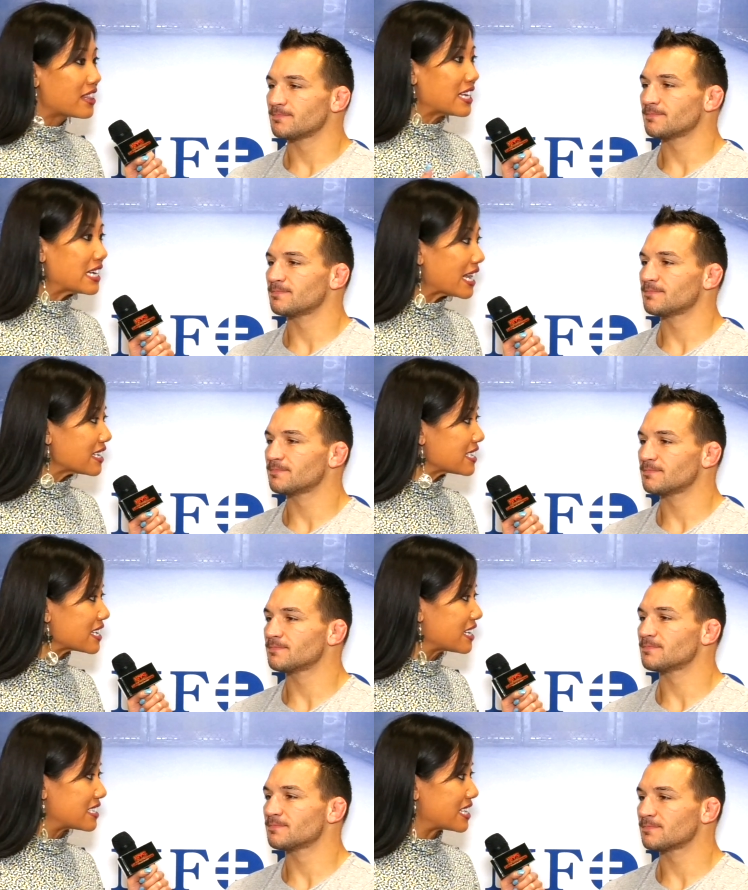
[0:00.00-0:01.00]
Speaker 1: the Nate
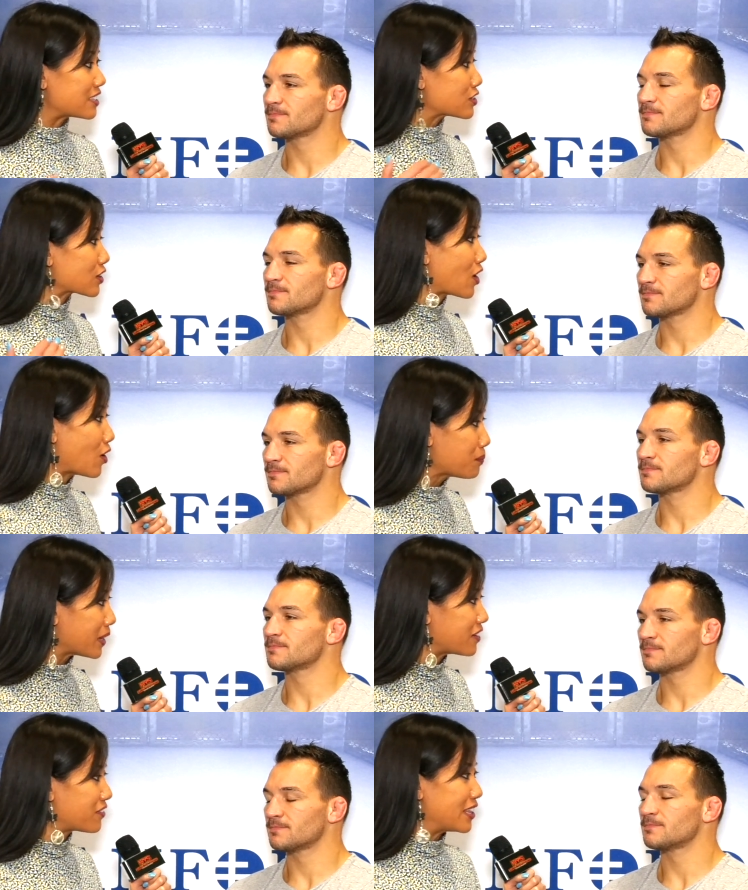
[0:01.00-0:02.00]
Diaz, that's the
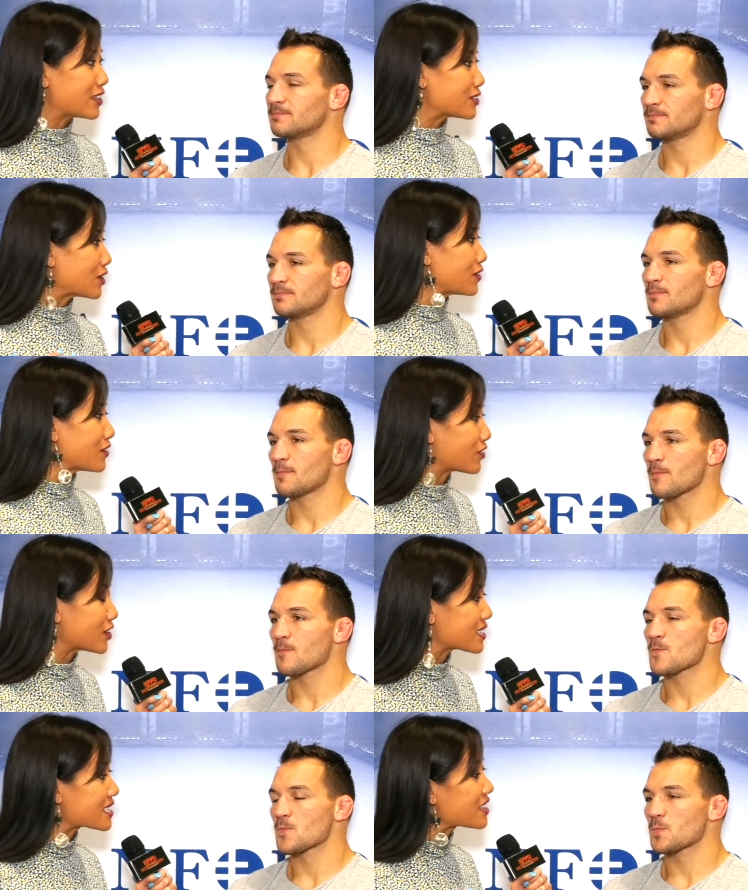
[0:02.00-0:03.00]
co-main event, the Tony
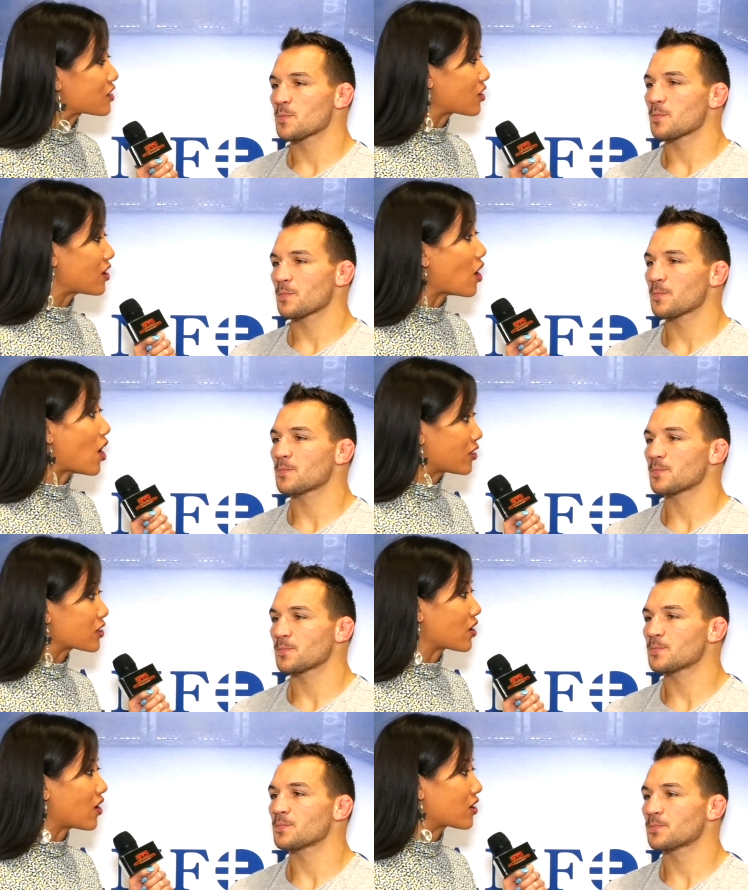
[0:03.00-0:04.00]
Ferguson, they're all on
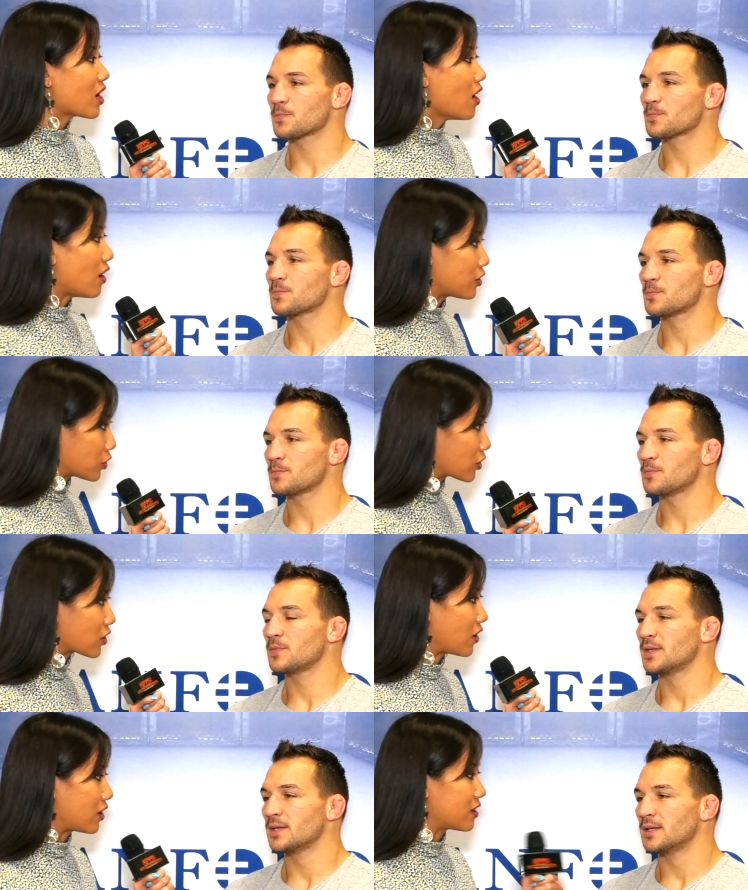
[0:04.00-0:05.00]
the card, on your
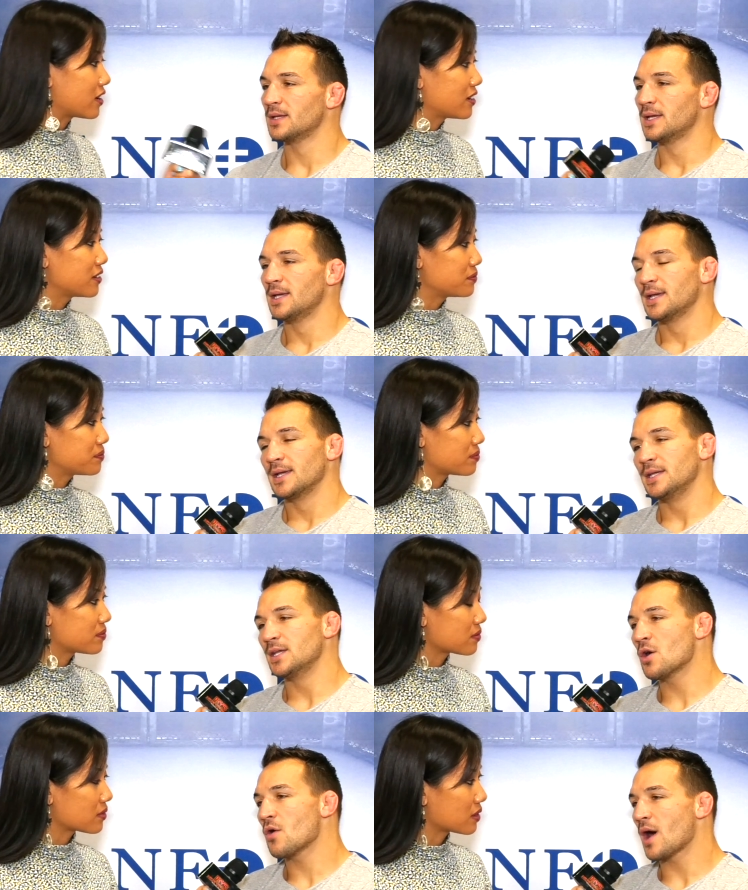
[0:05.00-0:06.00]
card?
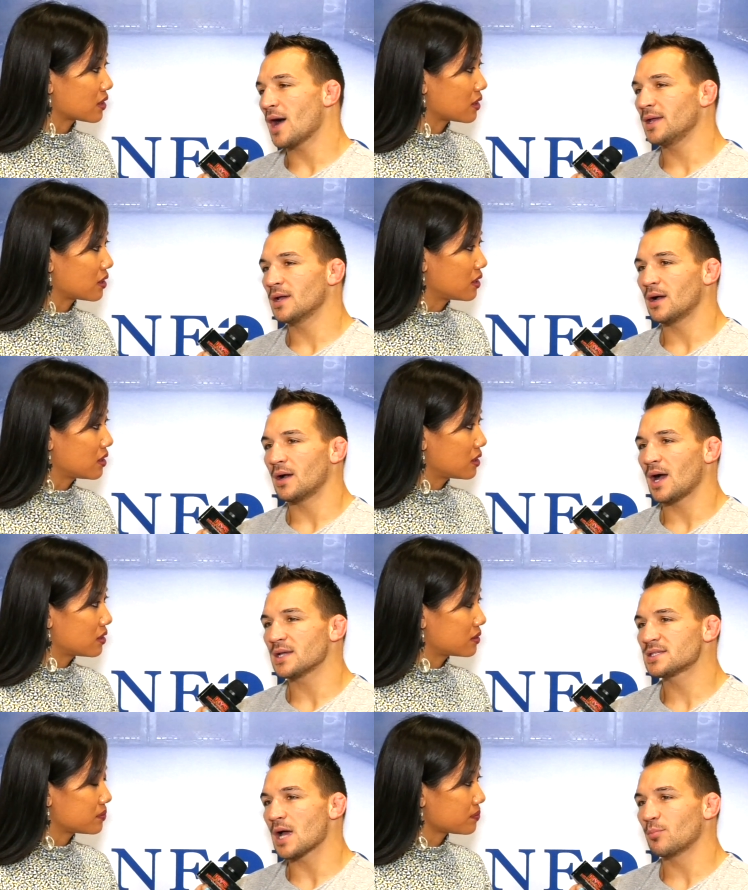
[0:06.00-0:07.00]
Speaker 2: You know, I
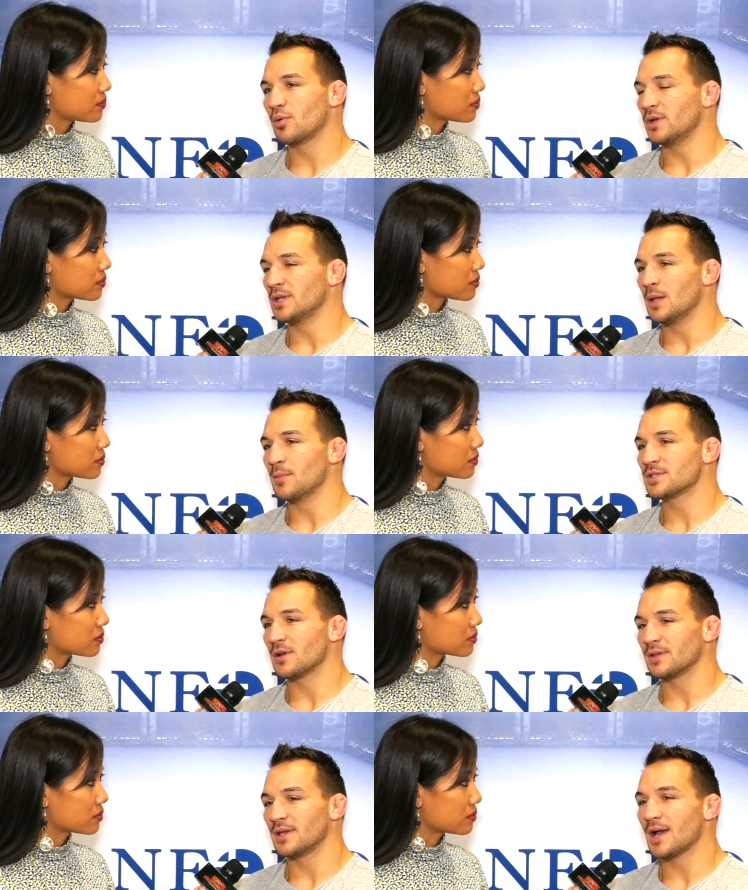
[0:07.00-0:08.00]
stopped putting limits
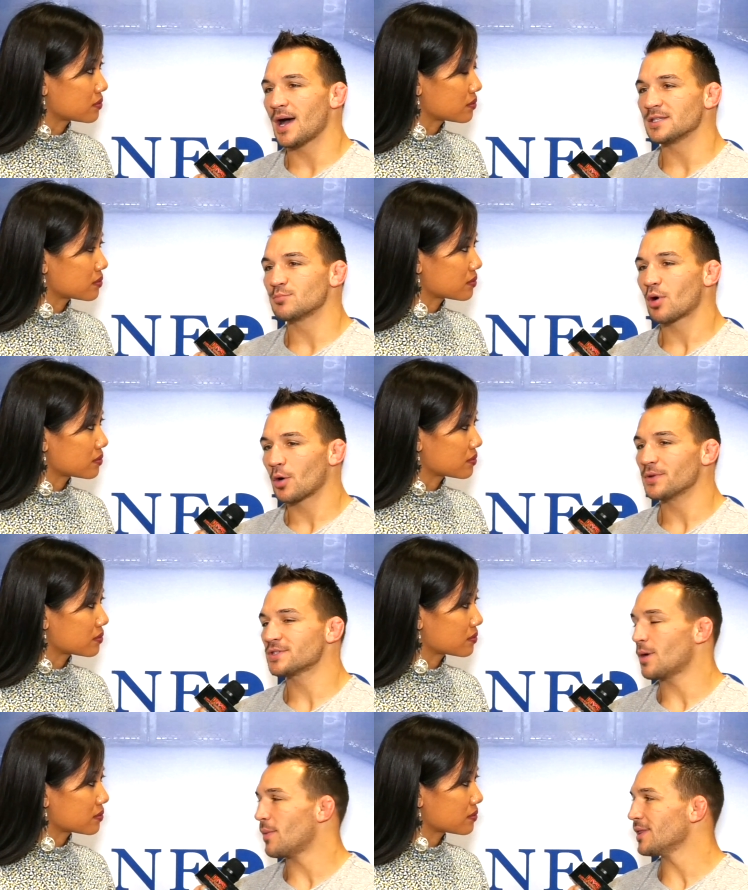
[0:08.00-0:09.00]
on God's
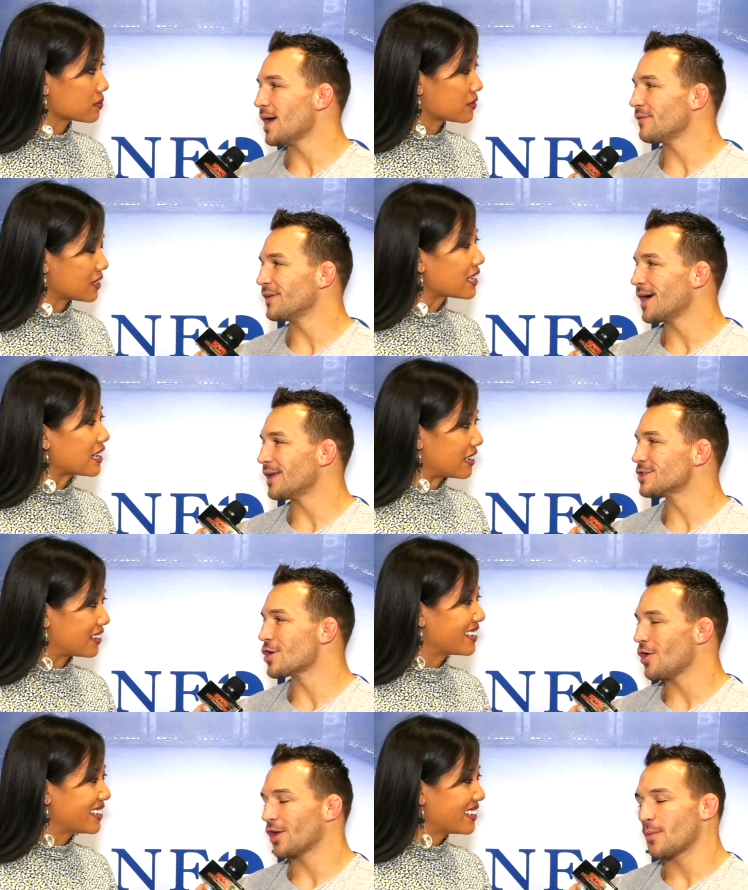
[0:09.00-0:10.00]
purpose on my life and God's
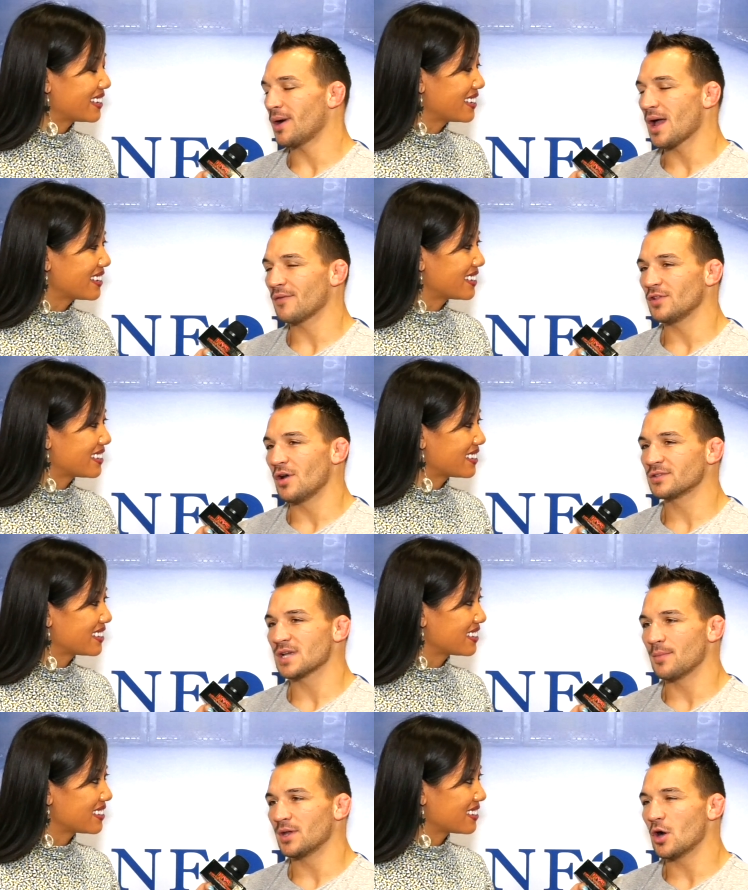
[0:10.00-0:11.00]
calling on my life a long
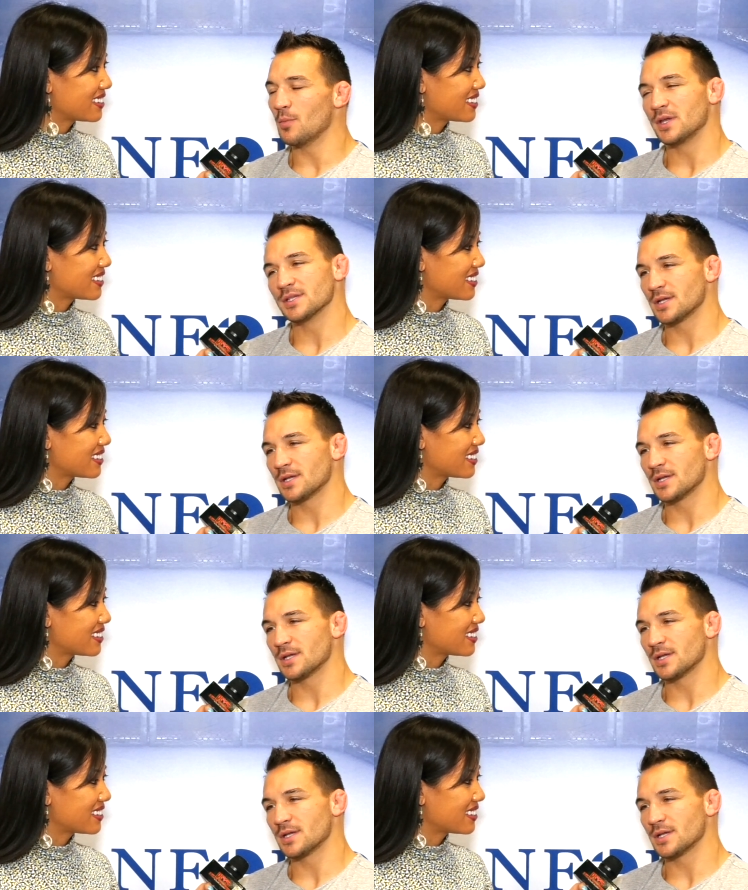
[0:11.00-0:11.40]
time ago, because